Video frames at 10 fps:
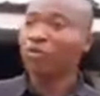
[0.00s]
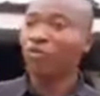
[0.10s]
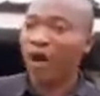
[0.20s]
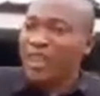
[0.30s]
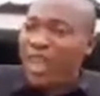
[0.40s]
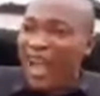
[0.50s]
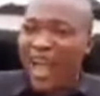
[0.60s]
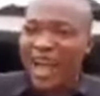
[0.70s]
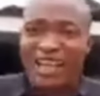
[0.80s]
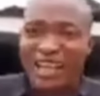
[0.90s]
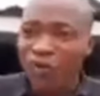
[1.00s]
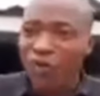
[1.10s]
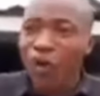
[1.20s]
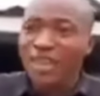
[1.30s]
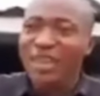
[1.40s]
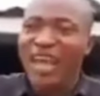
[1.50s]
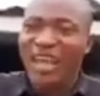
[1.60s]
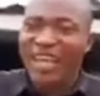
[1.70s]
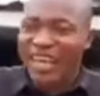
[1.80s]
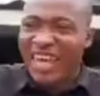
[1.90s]
What they
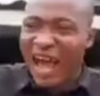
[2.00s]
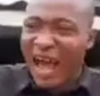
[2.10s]
care